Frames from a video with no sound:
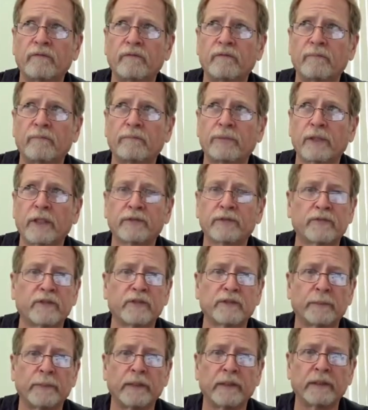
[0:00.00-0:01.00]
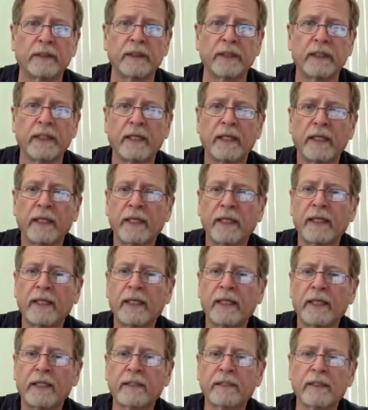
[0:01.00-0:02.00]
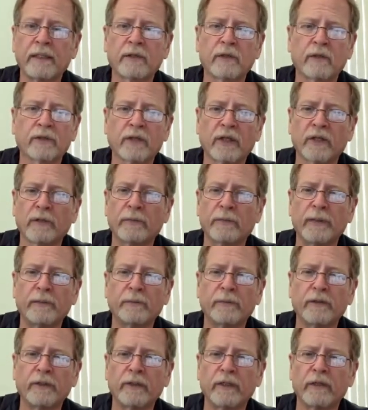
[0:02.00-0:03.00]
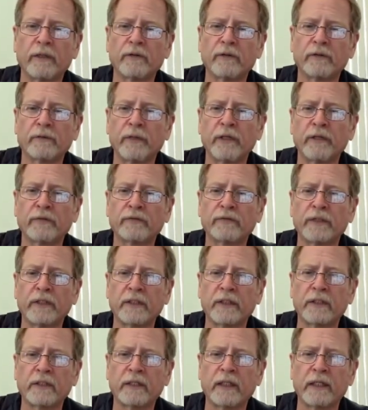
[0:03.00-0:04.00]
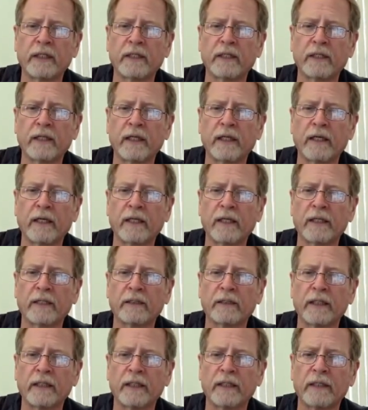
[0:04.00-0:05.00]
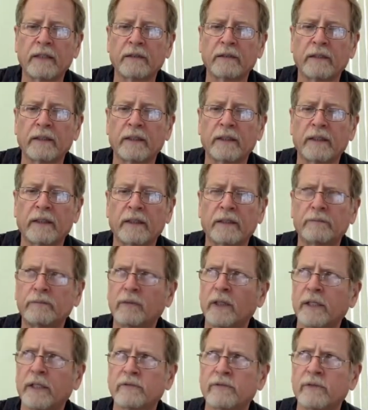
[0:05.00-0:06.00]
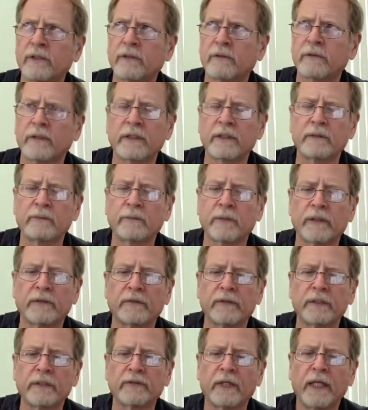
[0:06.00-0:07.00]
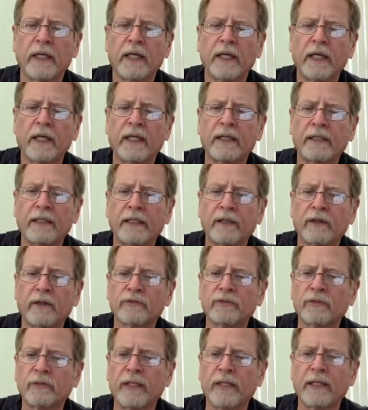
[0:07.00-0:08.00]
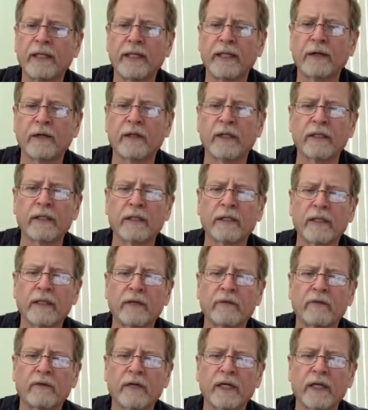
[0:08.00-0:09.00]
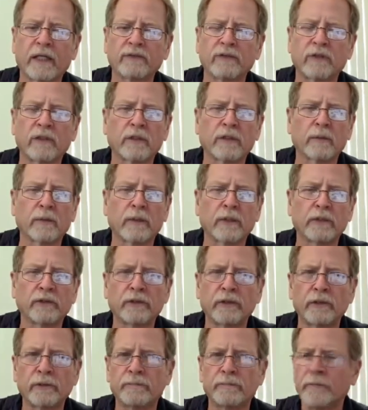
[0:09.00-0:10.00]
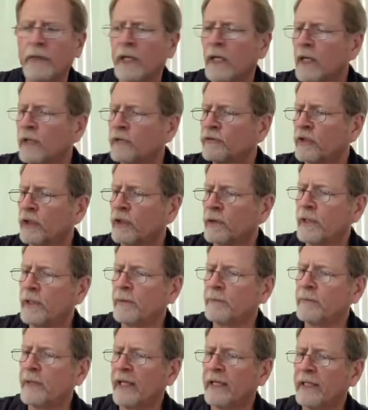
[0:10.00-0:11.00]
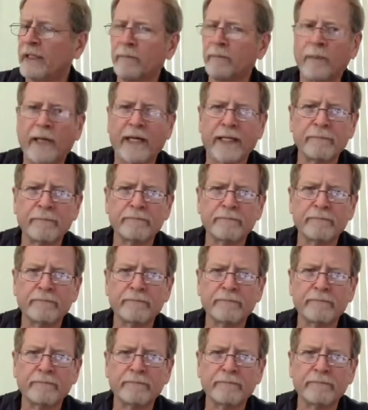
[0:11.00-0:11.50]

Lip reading: plus visibility. And of course, other people, the Rift and Iceland, Greenland, wherever it is, and then also down in Antarctica, they have all kinds of clear water too. So keep that in mind.